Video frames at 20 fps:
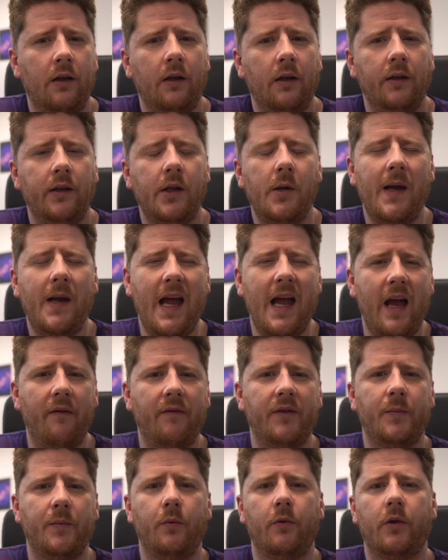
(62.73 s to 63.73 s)
Now I have
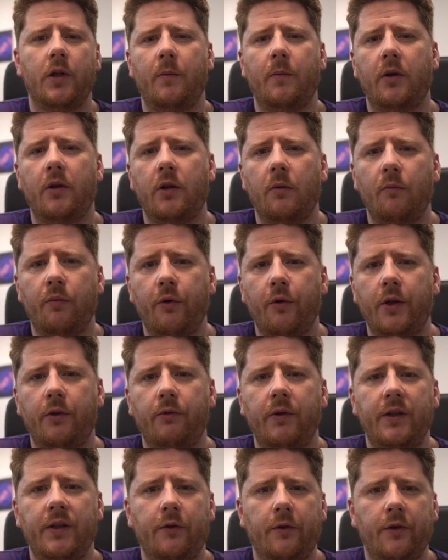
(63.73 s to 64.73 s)
spoken about component
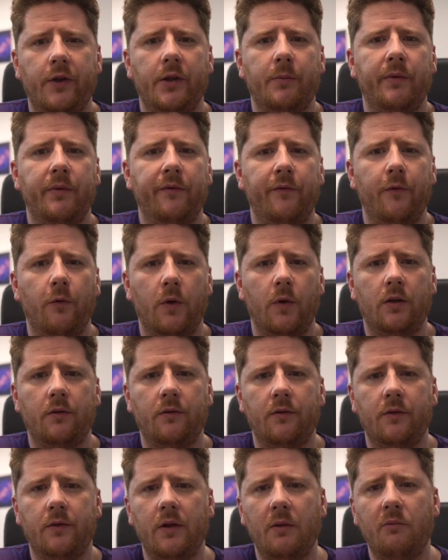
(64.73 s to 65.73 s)
resources before,
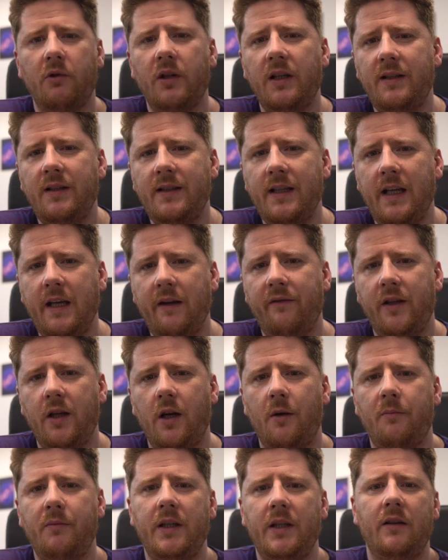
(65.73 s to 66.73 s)
so I'm going to save the
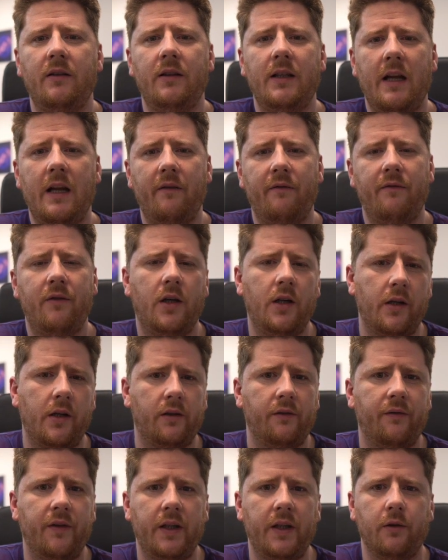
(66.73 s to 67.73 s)
update on that for another
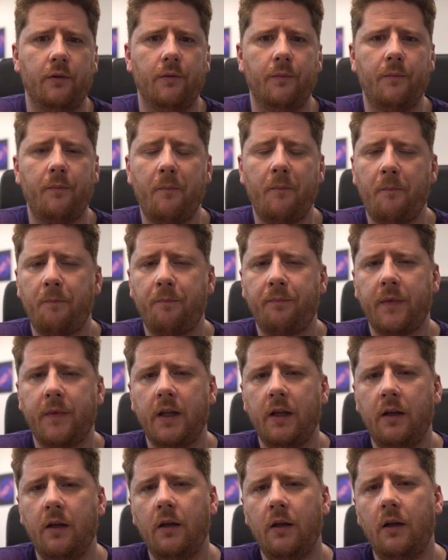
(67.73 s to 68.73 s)
video.
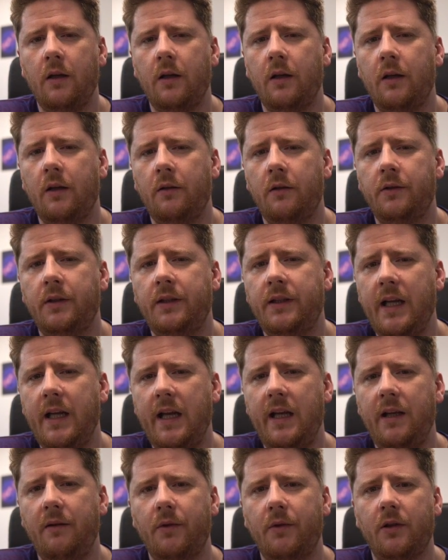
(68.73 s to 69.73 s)

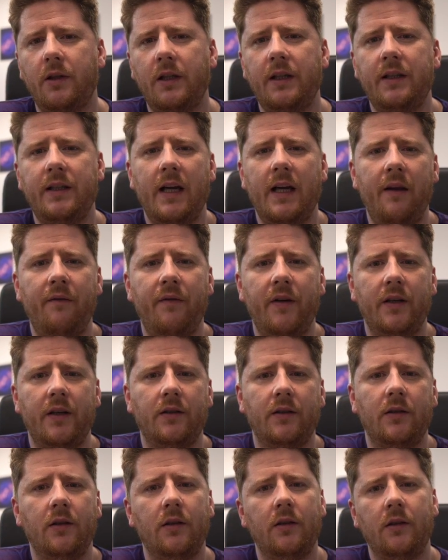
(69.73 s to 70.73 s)
Today we're going to dive
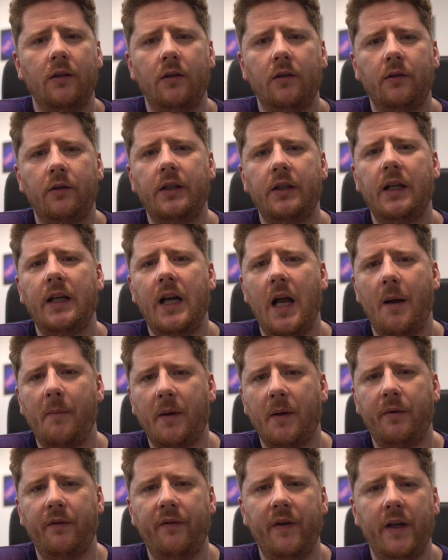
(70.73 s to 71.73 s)
in to
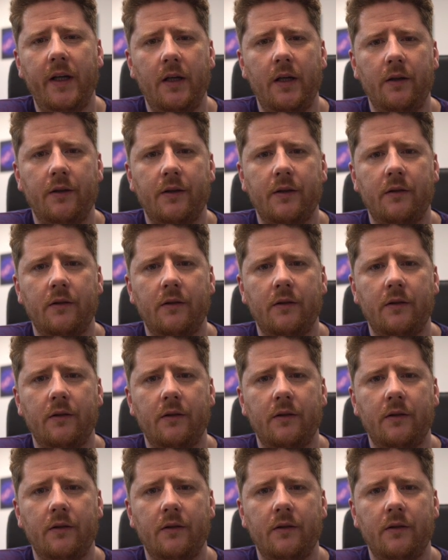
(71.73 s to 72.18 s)
dynamic providers.